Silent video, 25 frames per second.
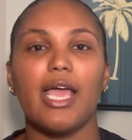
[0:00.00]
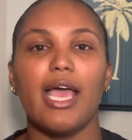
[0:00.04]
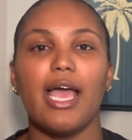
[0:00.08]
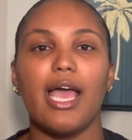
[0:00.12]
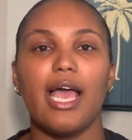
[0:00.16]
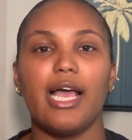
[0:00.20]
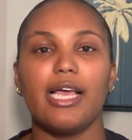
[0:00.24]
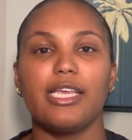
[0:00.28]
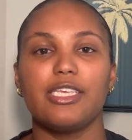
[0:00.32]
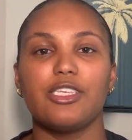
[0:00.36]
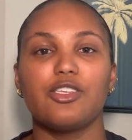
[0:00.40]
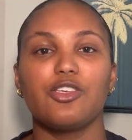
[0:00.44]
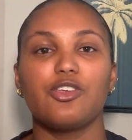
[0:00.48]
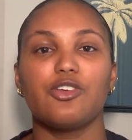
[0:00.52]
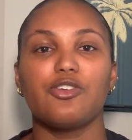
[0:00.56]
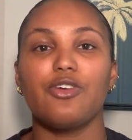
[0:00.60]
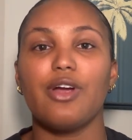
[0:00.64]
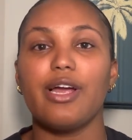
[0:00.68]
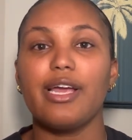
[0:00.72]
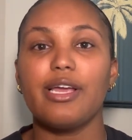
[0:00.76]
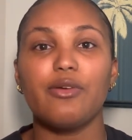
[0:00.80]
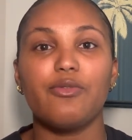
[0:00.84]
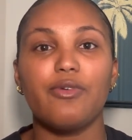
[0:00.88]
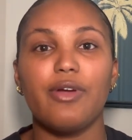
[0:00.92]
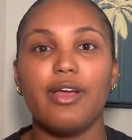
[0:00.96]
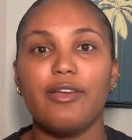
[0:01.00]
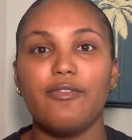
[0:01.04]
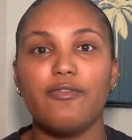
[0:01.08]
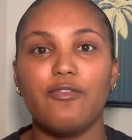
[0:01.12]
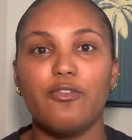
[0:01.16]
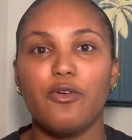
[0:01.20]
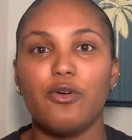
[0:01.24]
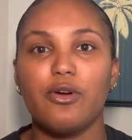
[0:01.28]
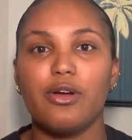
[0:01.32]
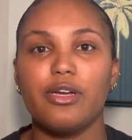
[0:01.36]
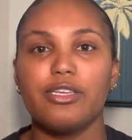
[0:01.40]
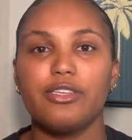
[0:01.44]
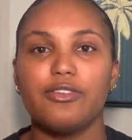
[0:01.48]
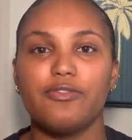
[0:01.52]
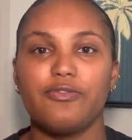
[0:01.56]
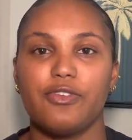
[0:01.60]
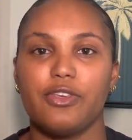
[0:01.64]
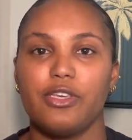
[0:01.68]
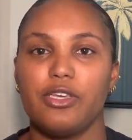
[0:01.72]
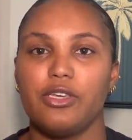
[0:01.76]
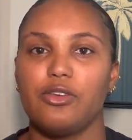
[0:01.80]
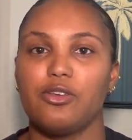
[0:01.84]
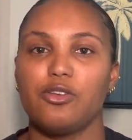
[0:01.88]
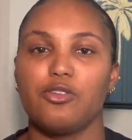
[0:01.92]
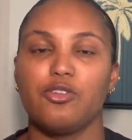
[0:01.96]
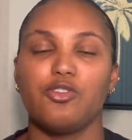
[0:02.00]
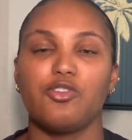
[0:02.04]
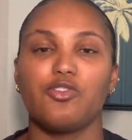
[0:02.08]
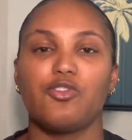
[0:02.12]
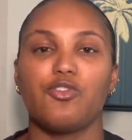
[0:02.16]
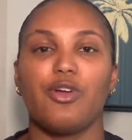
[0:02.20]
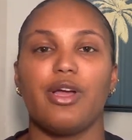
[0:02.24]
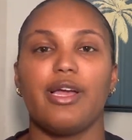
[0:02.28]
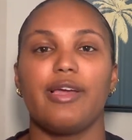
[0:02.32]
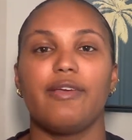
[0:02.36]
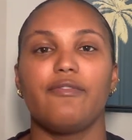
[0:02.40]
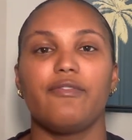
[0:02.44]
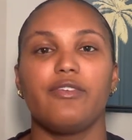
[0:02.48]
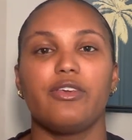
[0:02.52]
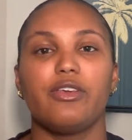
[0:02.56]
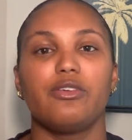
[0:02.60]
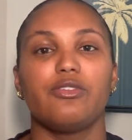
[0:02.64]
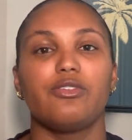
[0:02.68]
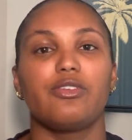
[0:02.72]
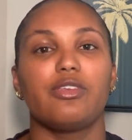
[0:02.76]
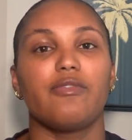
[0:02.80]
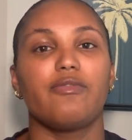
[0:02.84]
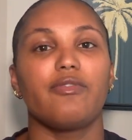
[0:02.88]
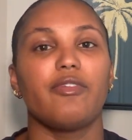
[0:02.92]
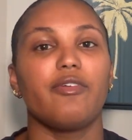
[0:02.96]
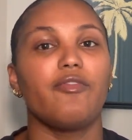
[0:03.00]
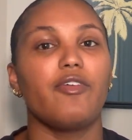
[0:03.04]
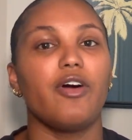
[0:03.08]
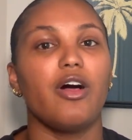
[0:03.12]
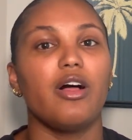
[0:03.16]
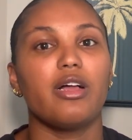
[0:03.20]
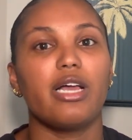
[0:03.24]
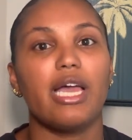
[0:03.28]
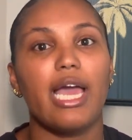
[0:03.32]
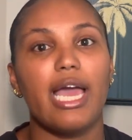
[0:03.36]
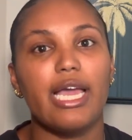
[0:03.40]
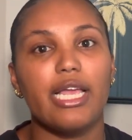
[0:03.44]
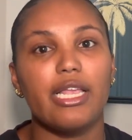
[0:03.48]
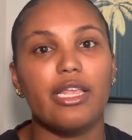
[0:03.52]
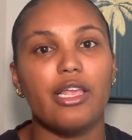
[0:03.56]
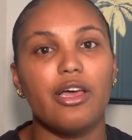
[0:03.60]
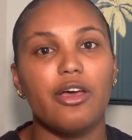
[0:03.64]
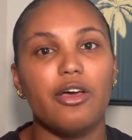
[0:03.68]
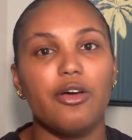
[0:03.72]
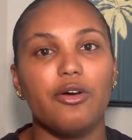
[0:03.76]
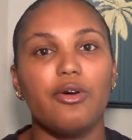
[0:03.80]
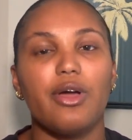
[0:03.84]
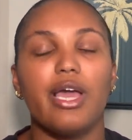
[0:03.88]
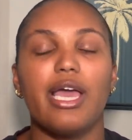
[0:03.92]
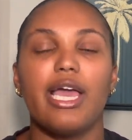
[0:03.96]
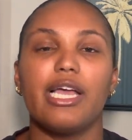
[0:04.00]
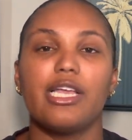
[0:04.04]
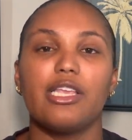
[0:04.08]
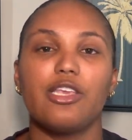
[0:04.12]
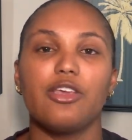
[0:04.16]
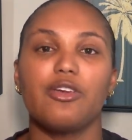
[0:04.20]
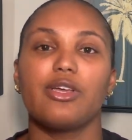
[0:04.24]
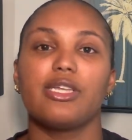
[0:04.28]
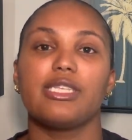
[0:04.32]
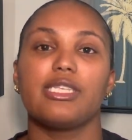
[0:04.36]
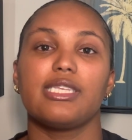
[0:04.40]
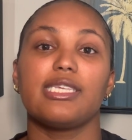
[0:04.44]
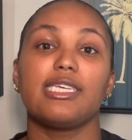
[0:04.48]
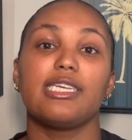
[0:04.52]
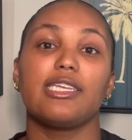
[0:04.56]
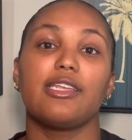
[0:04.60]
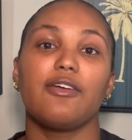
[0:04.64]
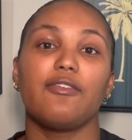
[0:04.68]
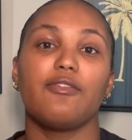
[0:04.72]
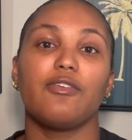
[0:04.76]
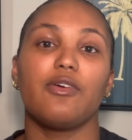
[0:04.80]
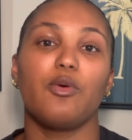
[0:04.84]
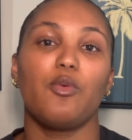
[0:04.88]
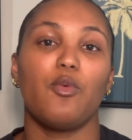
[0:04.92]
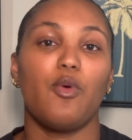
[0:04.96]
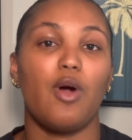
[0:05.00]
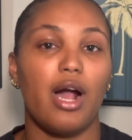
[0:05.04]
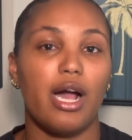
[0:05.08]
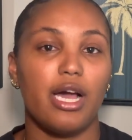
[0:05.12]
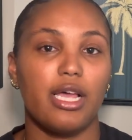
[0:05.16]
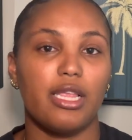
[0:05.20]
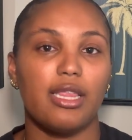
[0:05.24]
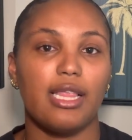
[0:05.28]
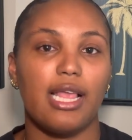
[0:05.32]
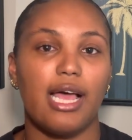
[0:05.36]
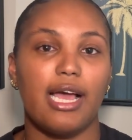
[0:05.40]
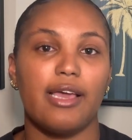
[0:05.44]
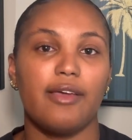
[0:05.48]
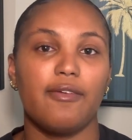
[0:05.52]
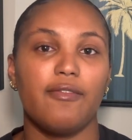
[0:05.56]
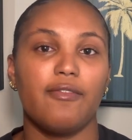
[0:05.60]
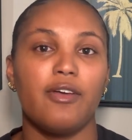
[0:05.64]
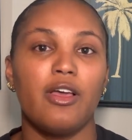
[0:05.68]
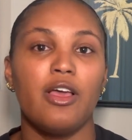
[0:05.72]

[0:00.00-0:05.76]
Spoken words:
It has great rainforest views, great views of the volcano, and you can see different wildlife.